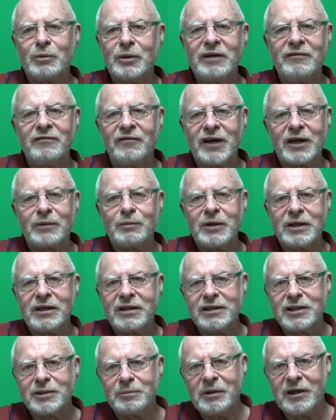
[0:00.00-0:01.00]
We
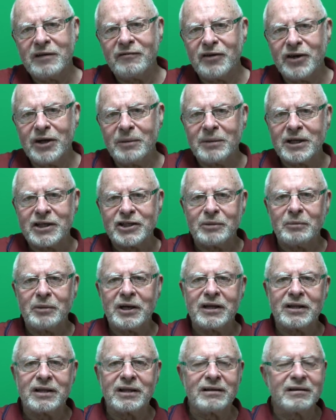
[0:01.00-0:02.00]
didn't speak very much
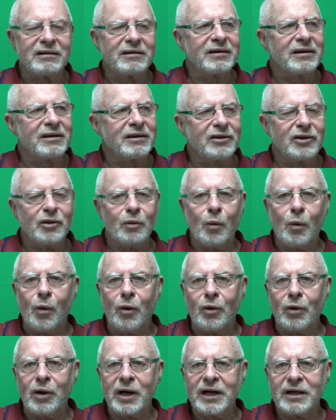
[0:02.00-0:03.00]
about the
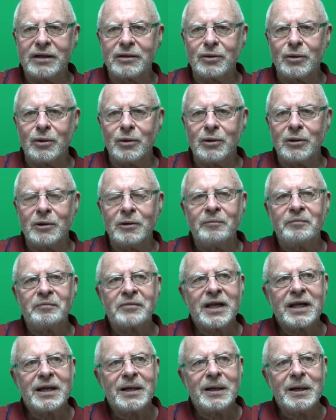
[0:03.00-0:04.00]
war at all.
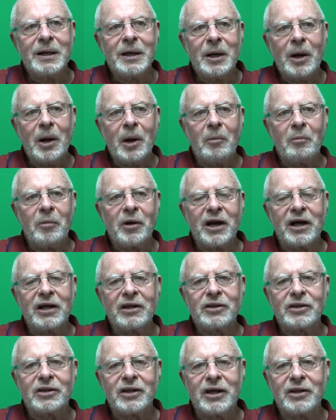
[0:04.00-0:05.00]
But
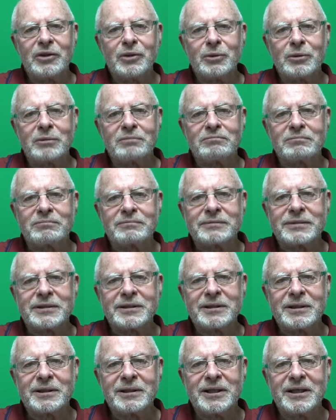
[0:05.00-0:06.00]
I thought,
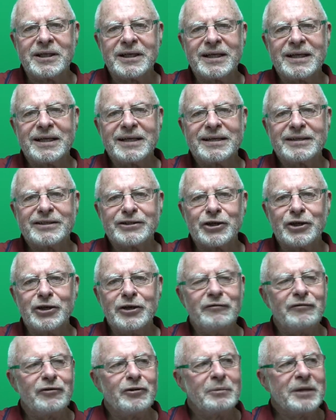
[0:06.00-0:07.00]
sir,
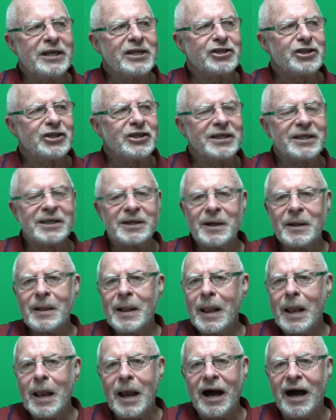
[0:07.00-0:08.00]
if you mention it,
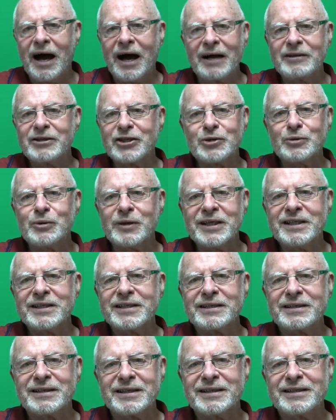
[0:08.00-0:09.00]
I just want
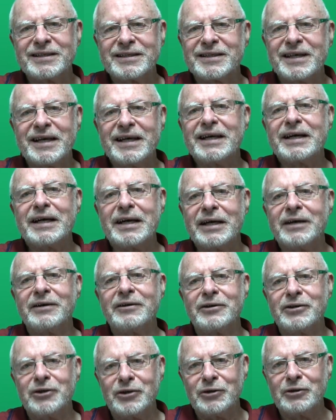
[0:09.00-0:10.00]
to say
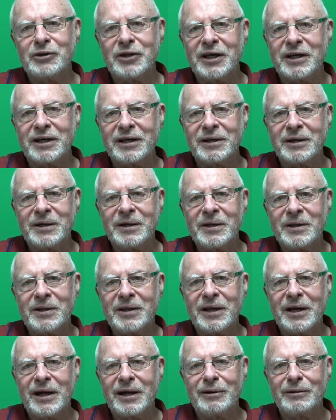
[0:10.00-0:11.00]
again to you that
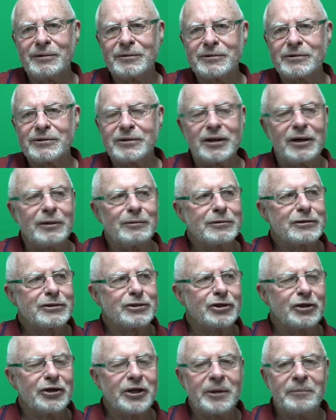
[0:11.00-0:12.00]
I was
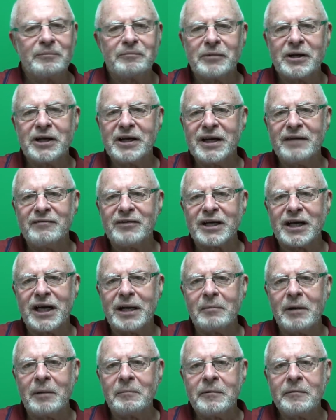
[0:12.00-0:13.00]
sorry. But it never
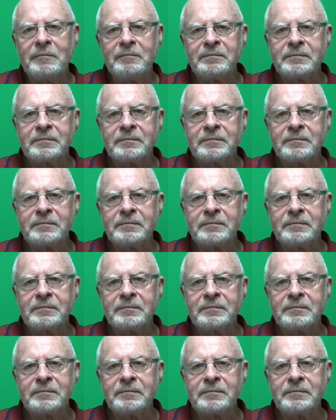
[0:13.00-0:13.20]
came up.